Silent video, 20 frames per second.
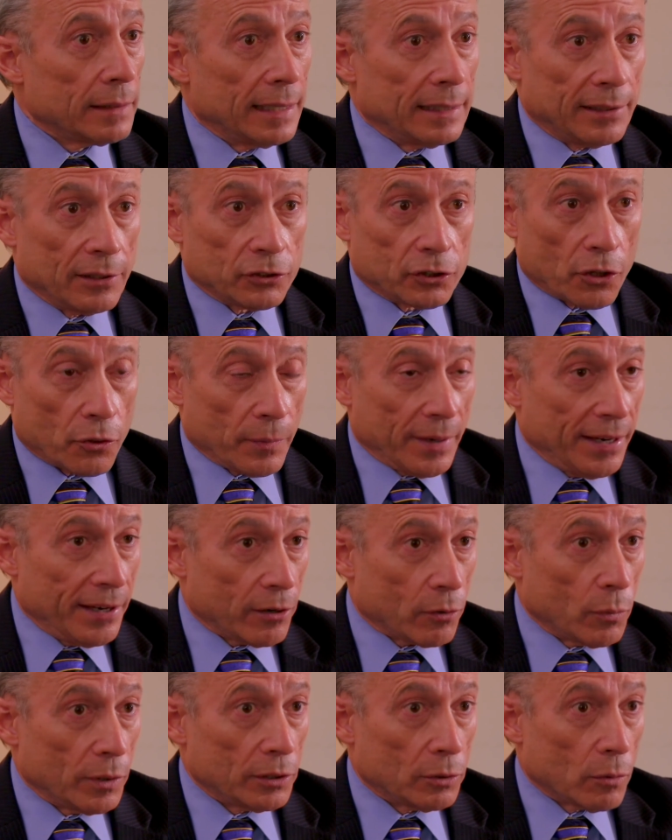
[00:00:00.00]
There's a
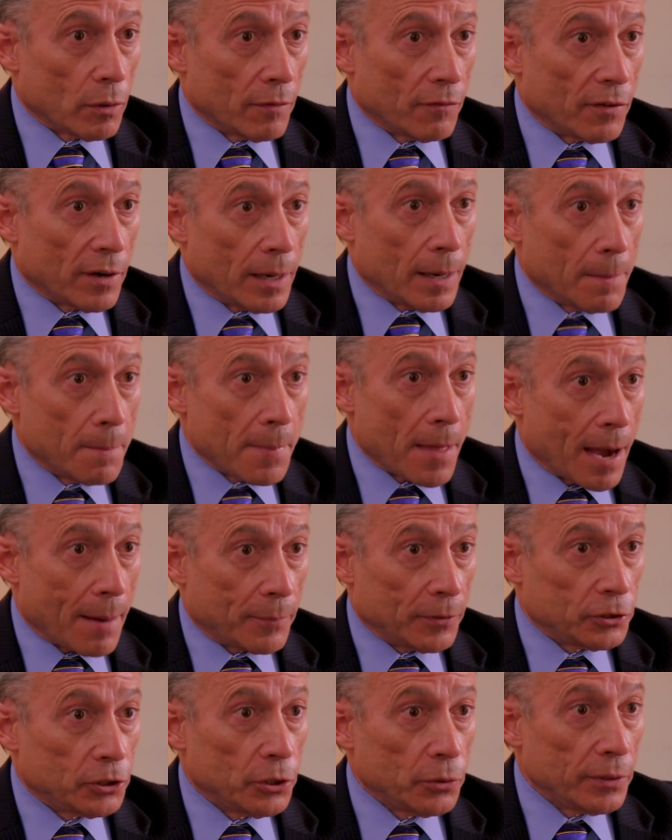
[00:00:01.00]
3-year window of
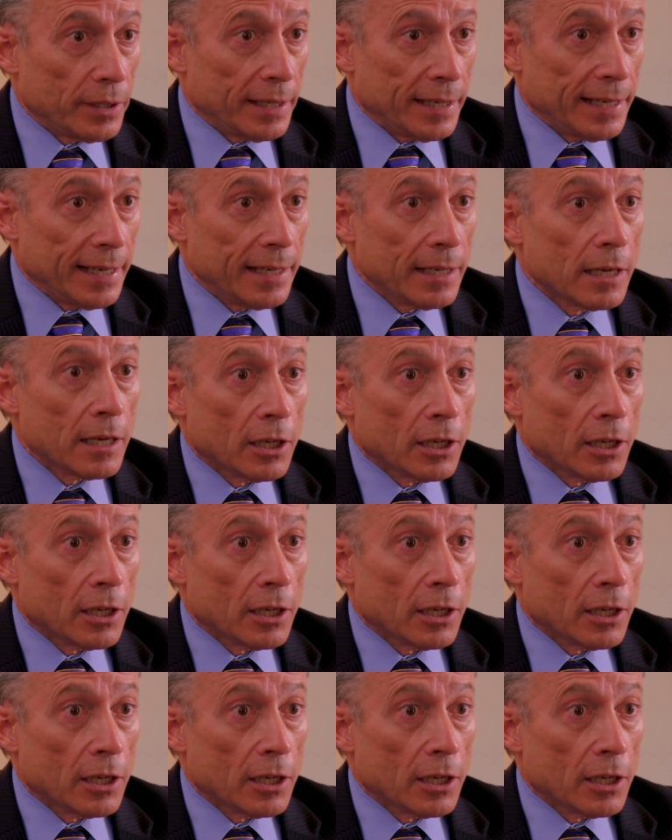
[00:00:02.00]
opportunity